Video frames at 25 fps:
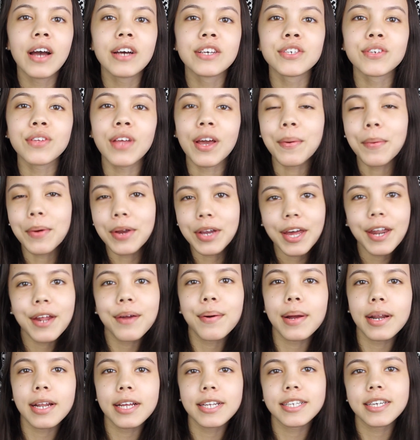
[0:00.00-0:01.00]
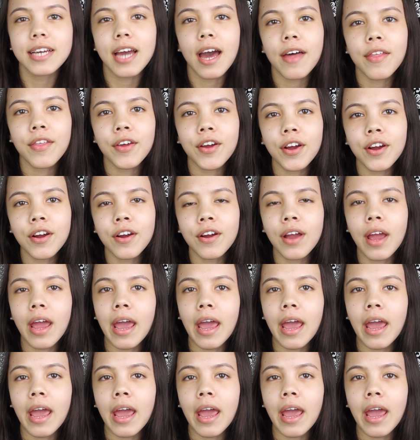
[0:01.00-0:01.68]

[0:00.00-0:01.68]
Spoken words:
So like we're getting ready together